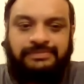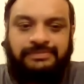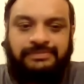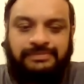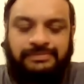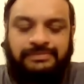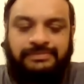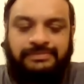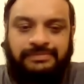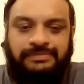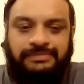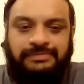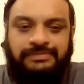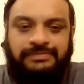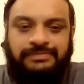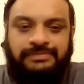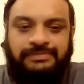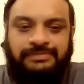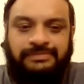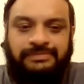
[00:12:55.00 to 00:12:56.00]

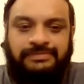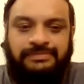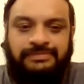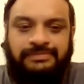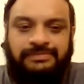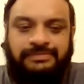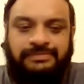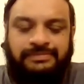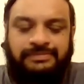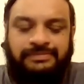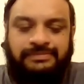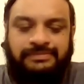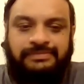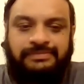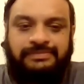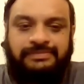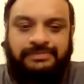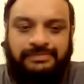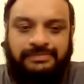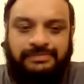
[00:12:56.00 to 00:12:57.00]

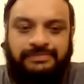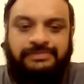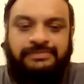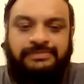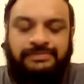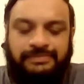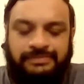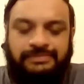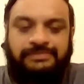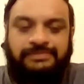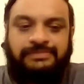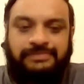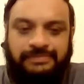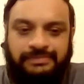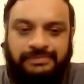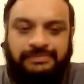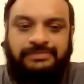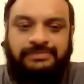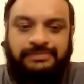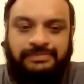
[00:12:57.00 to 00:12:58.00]

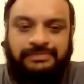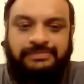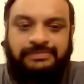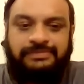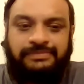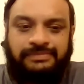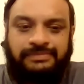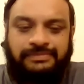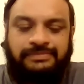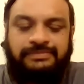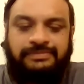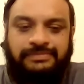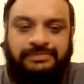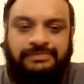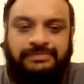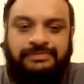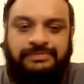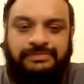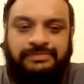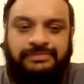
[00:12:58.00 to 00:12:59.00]

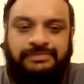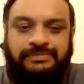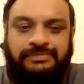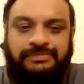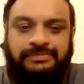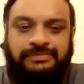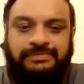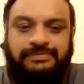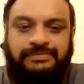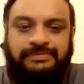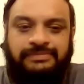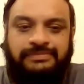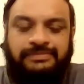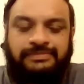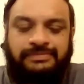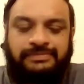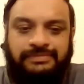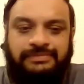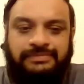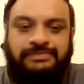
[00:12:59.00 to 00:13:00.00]

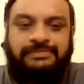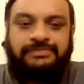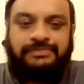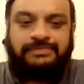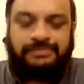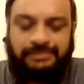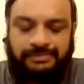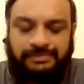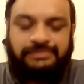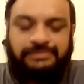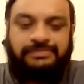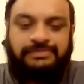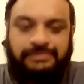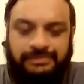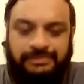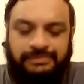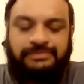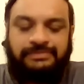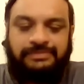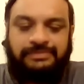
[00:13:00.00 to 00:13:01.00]

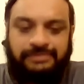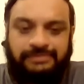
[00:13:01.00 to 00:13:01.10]
[no speech]